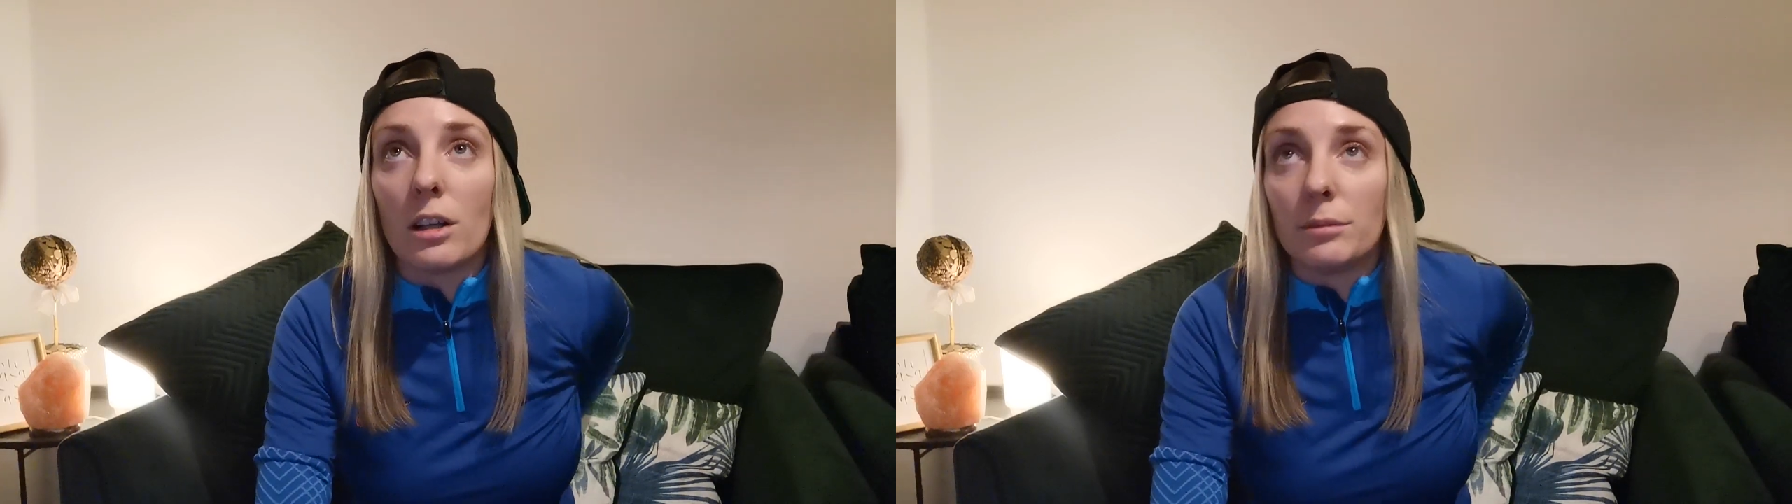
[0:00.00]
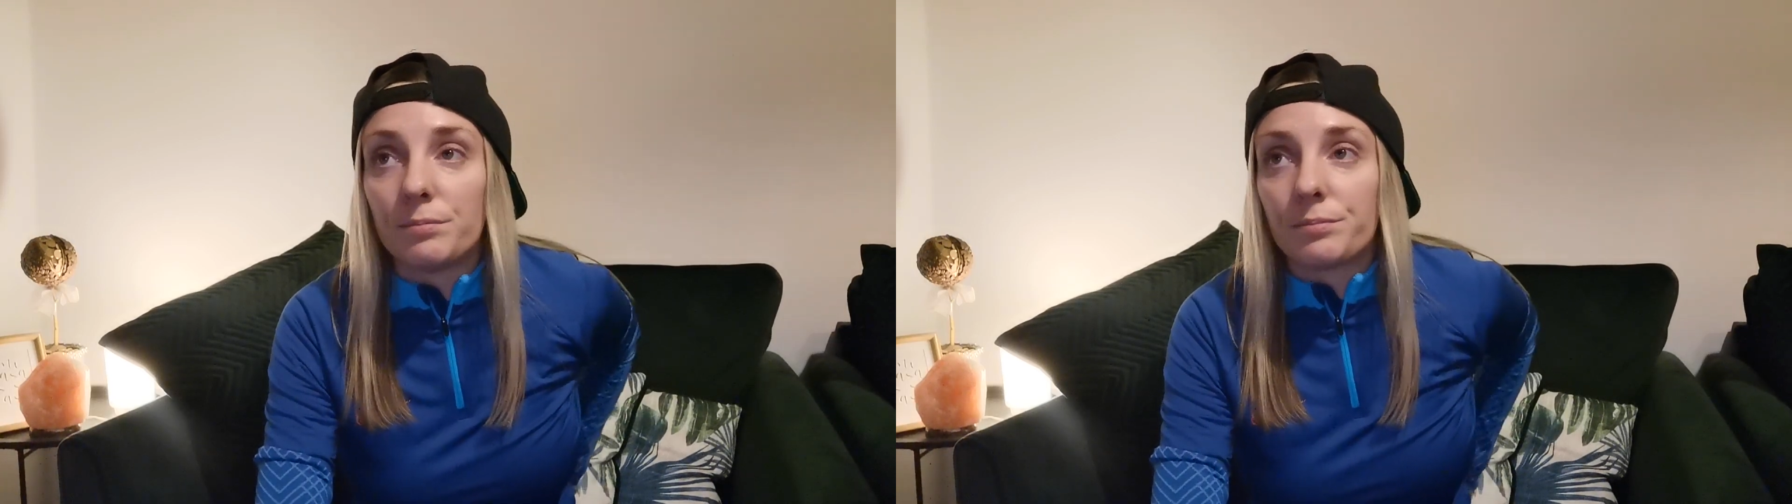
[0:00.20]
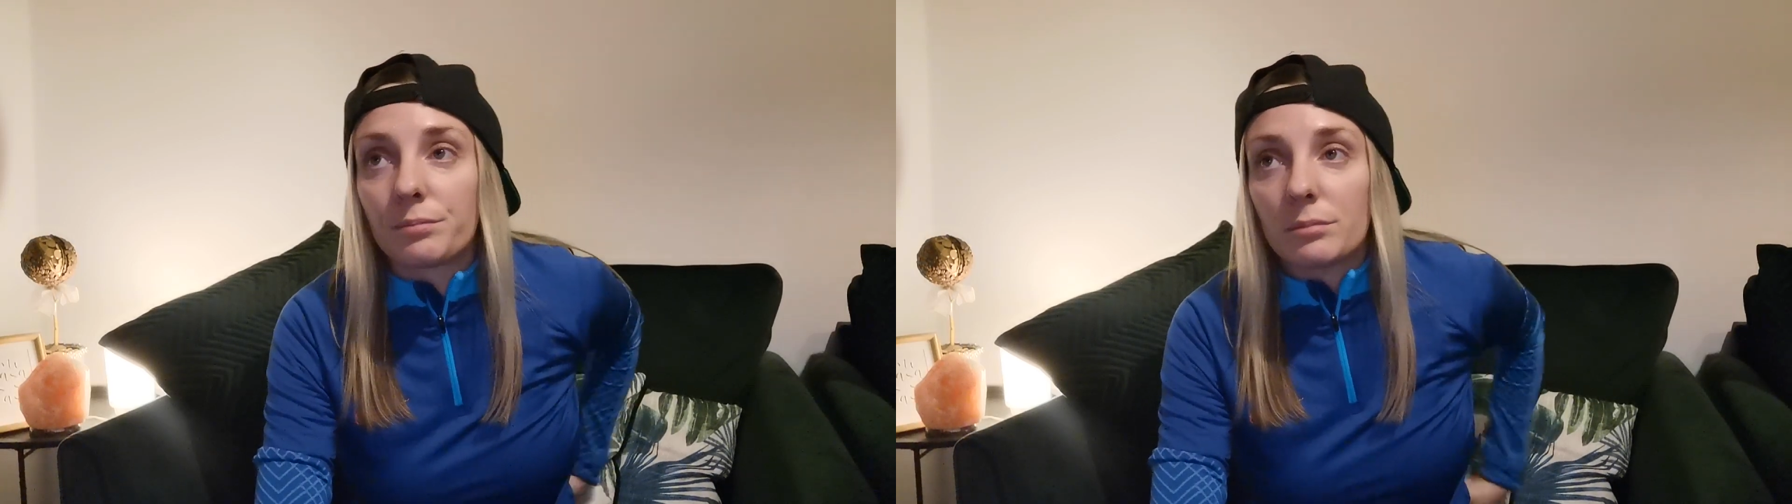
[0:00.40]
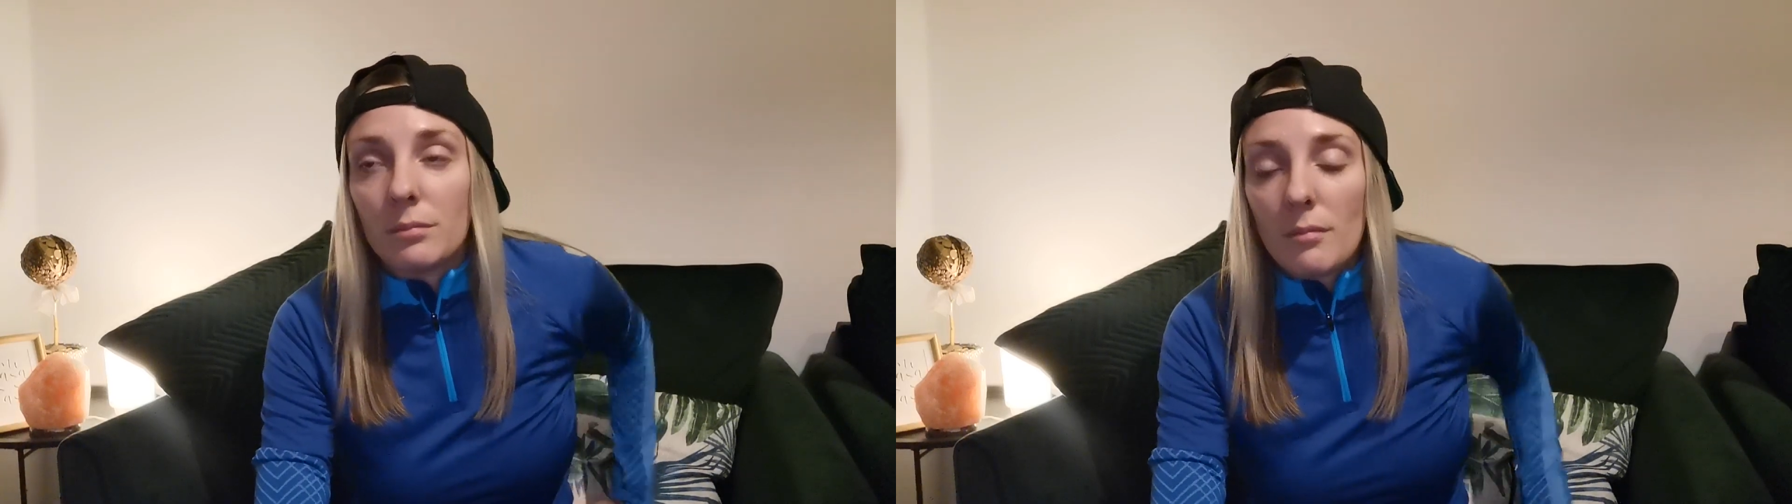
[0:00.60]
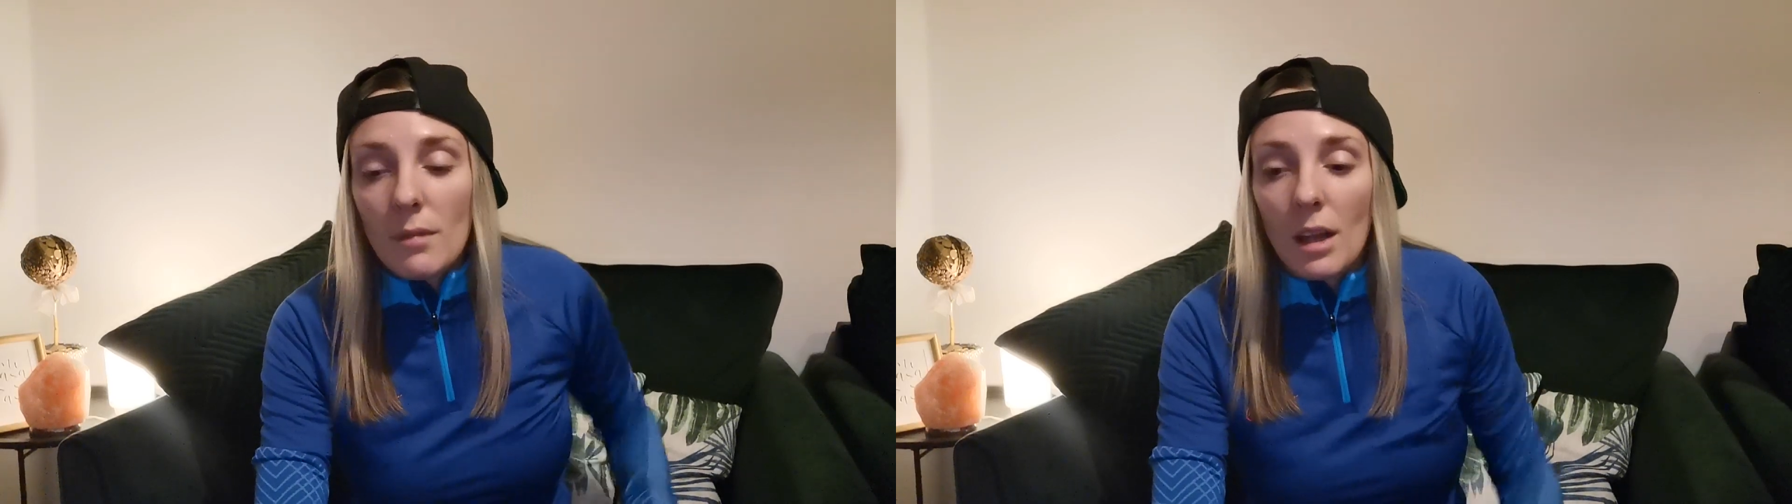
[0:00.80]
all.
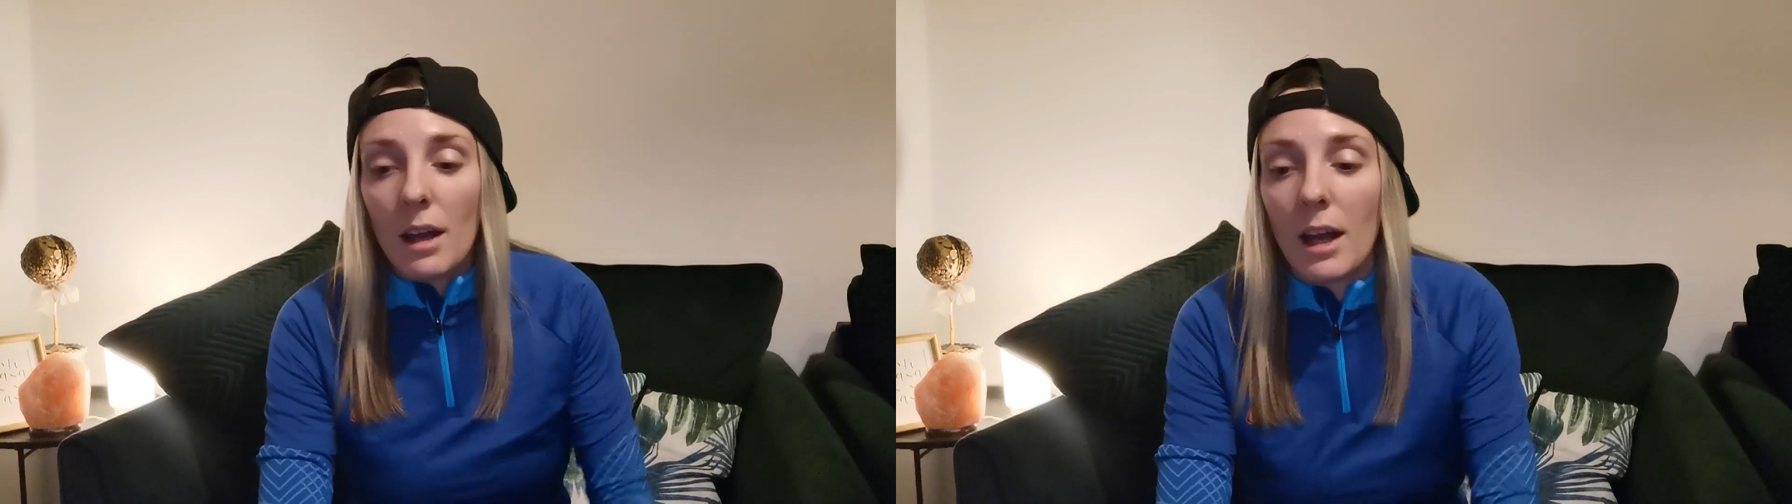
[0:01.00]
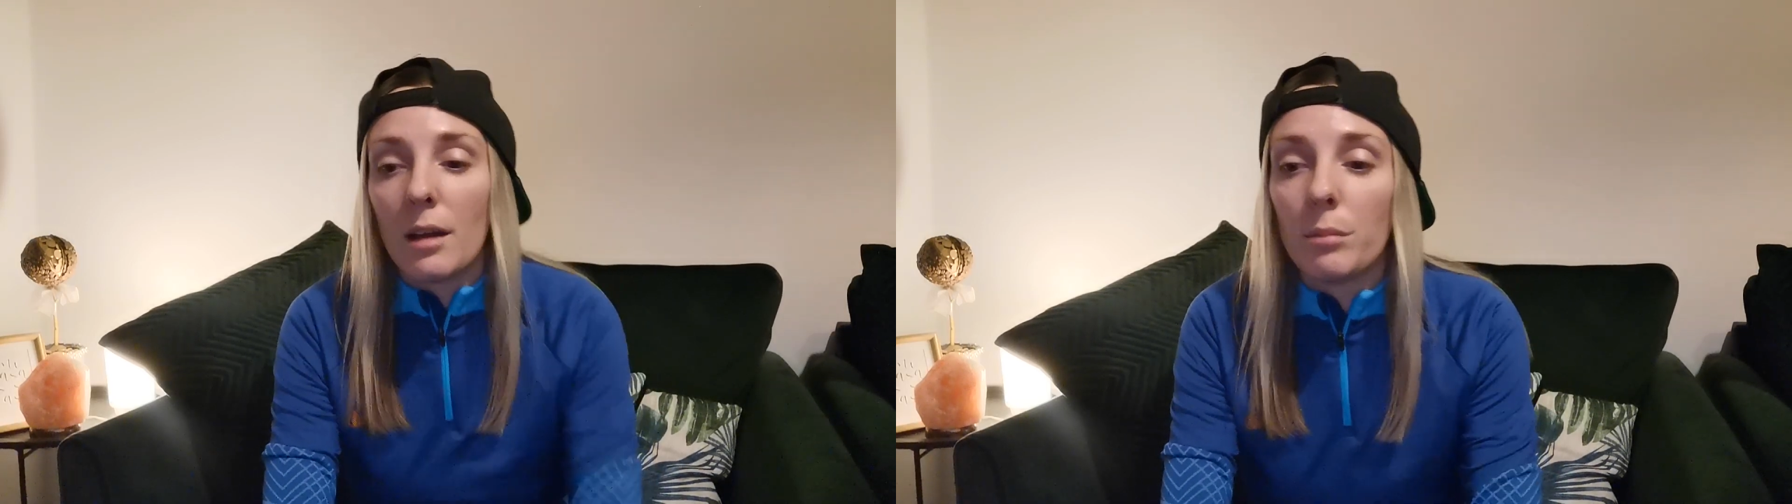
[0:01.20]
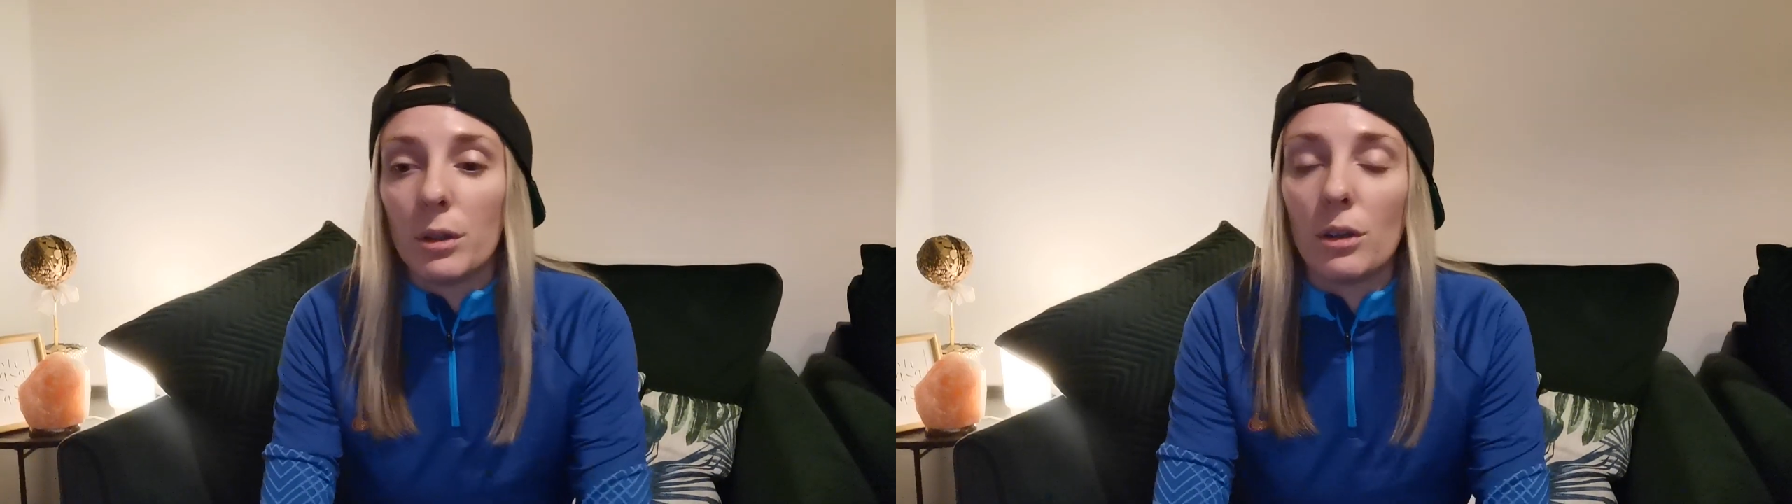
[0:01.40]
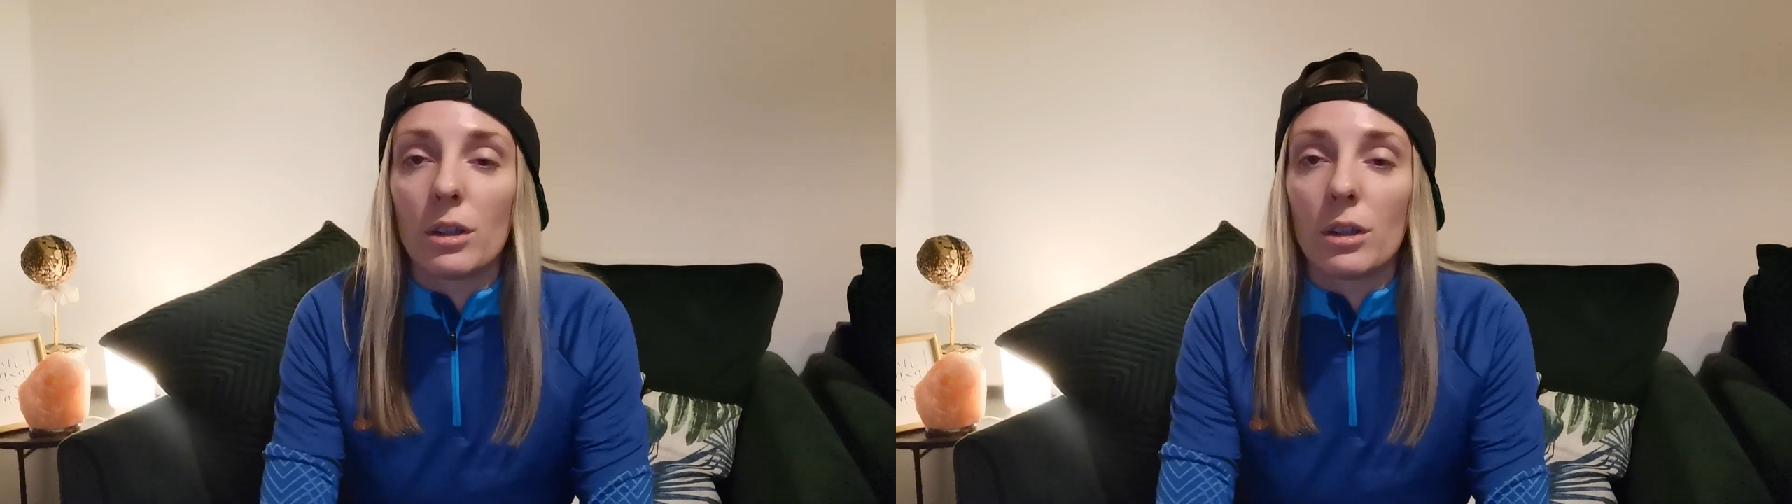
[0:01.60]
Um, but